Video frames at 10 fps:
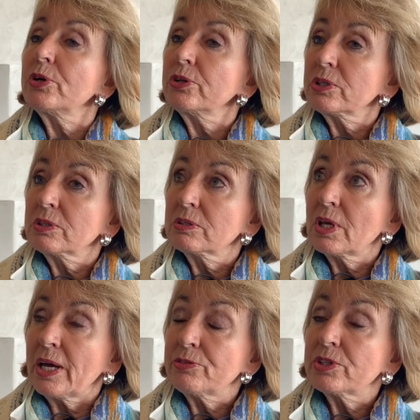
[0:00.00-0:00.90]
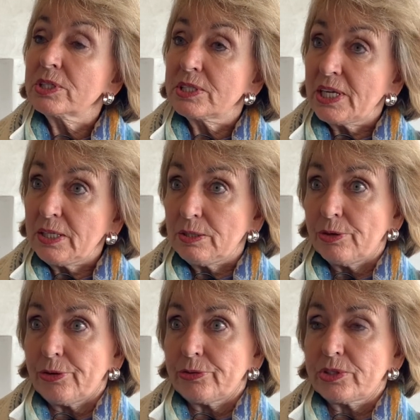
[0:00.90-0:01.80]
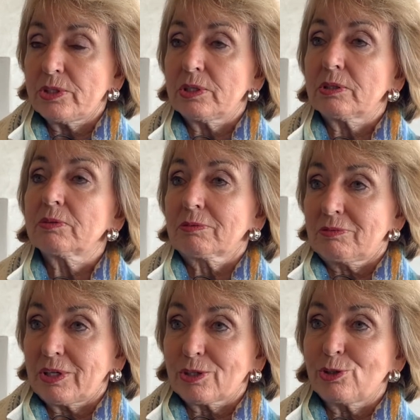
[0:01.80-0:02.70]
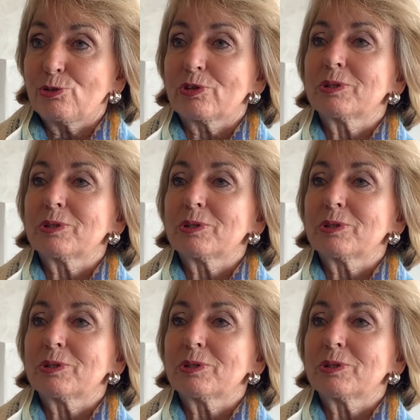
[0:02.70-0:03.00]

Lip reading: it 110 yards in Vancouver.